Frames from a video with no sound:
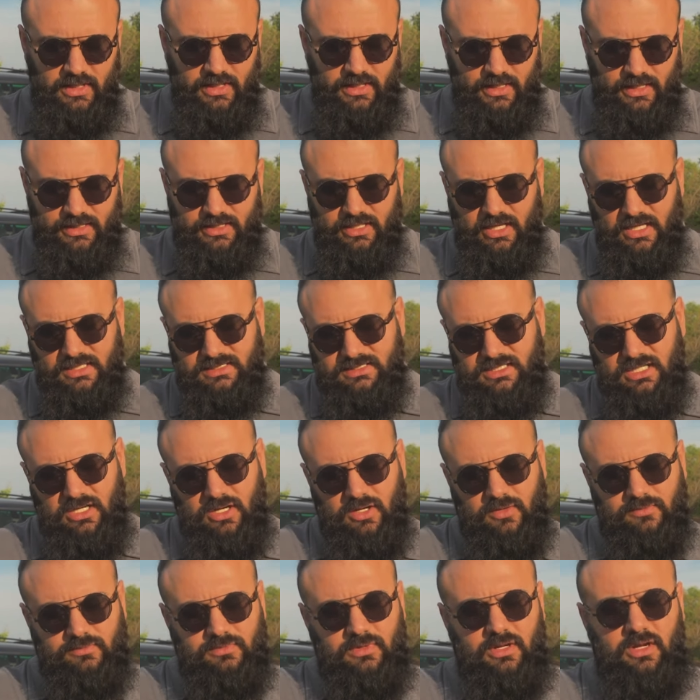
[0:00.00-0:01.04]
It does
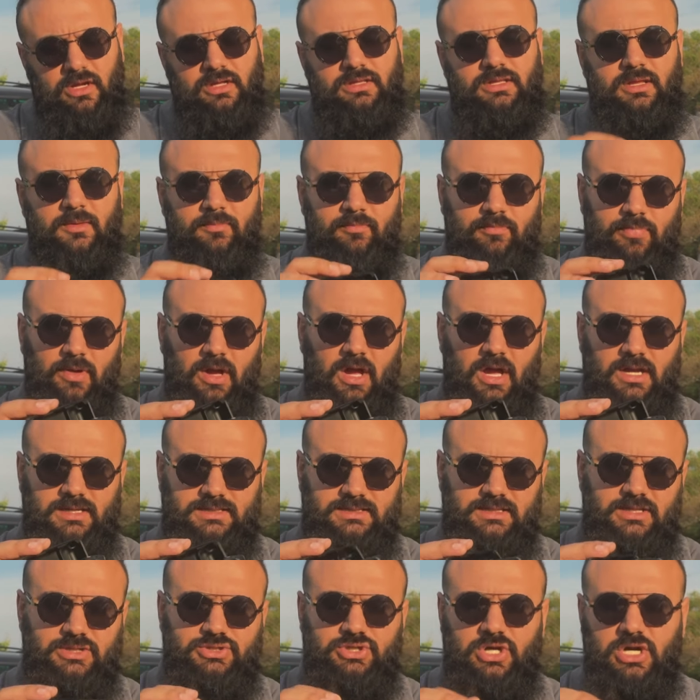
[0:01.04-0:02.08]
come in the box, in
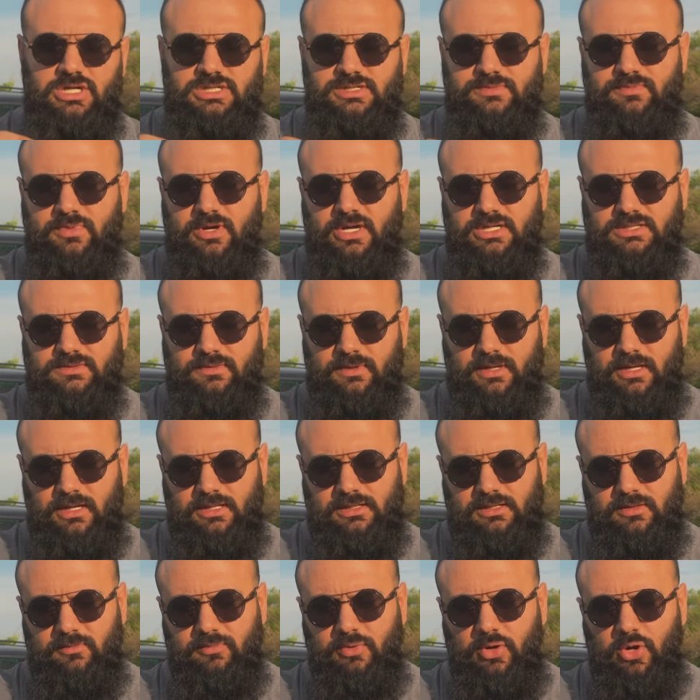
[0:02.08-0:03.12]
the charging box, with
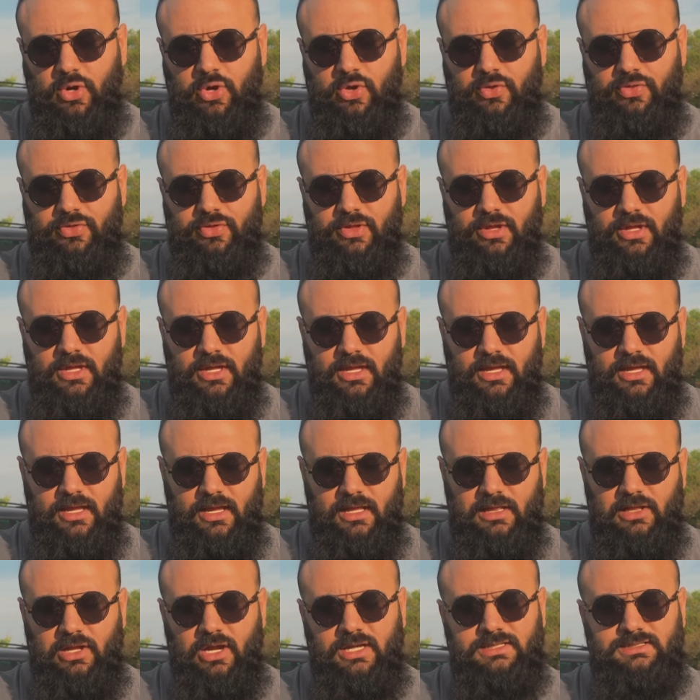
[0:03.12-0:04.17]
both a
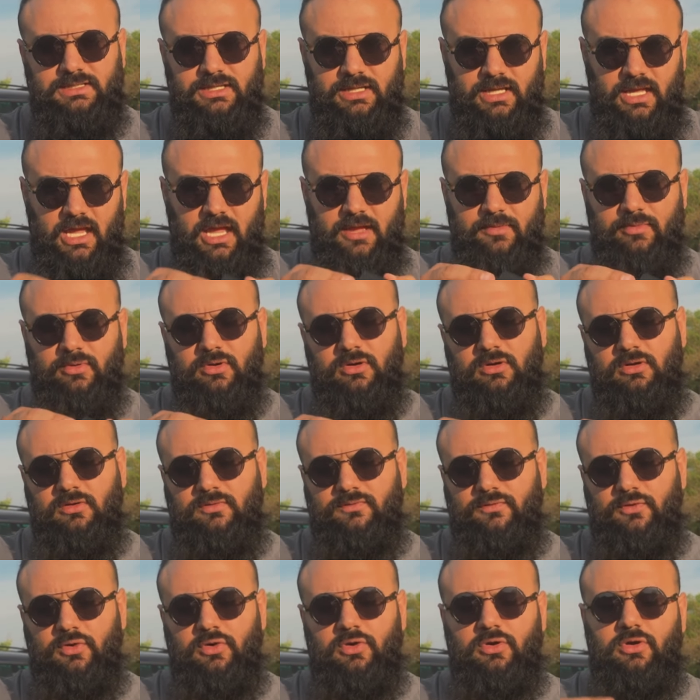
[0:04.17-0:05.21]
lightning cable
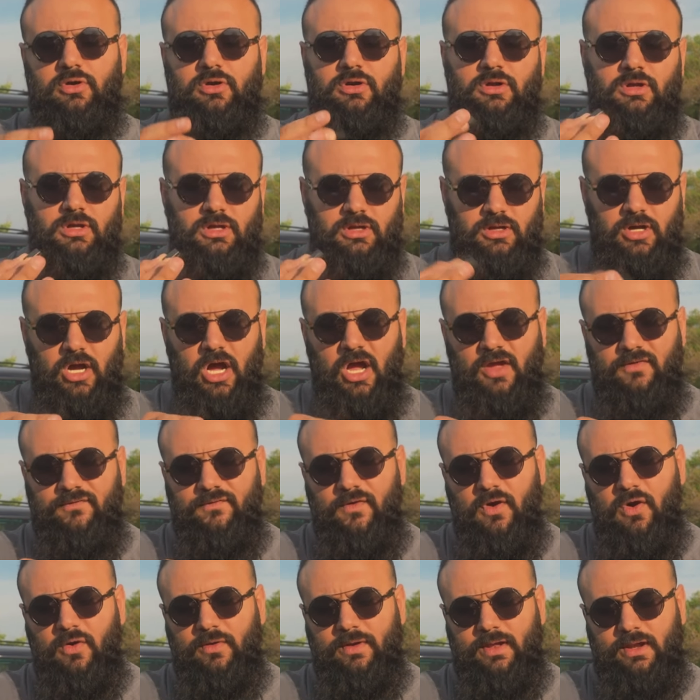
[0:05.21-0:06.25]
for
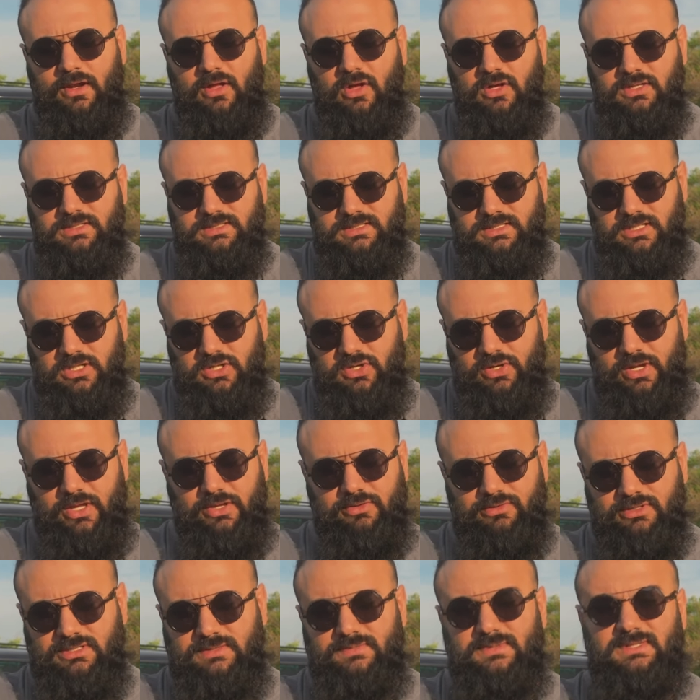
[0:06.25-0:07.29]
iPhone and also a
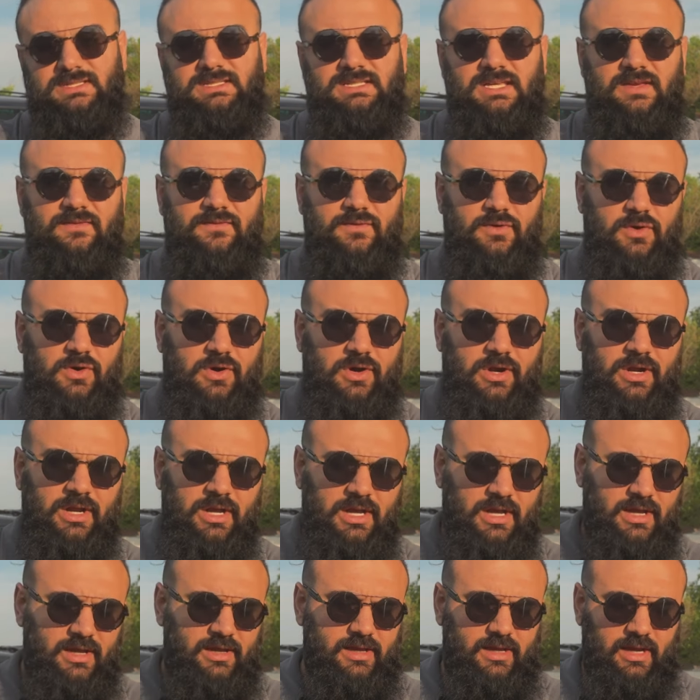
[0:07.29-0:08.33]
USB-C for
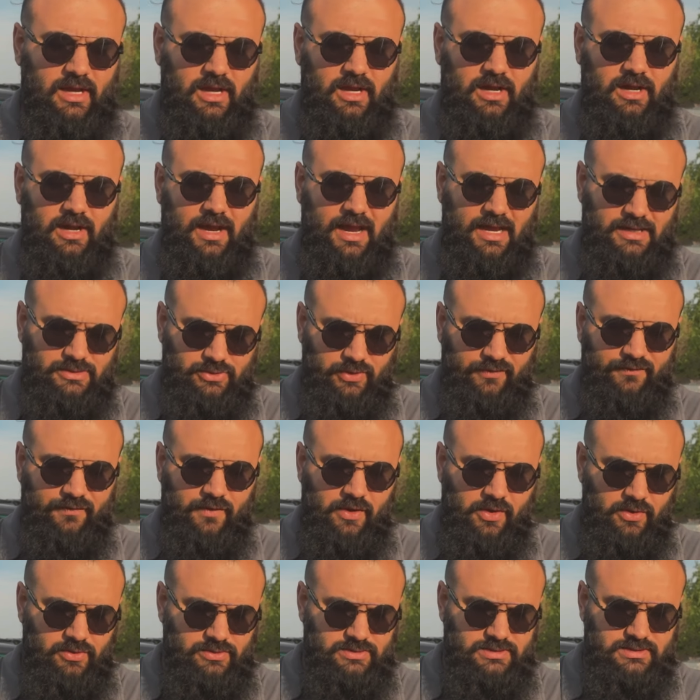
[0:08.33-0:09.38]
Android
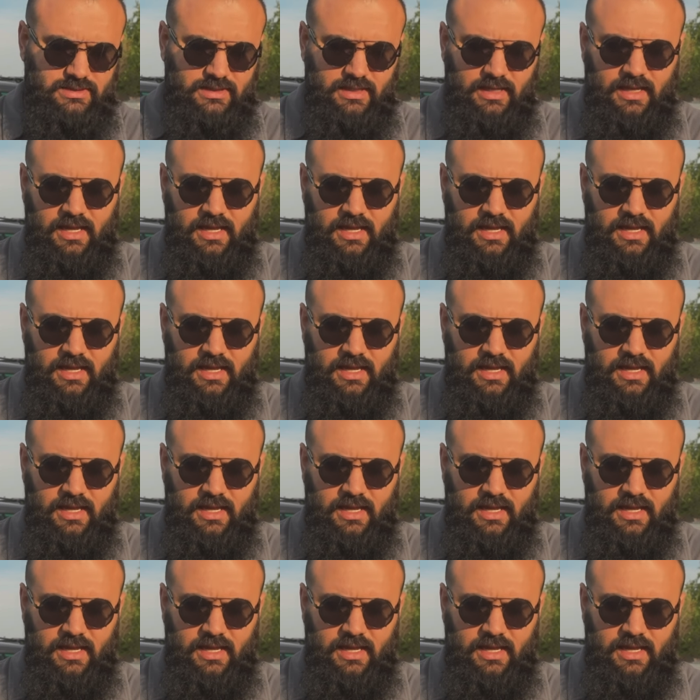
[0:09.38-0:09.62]
phones.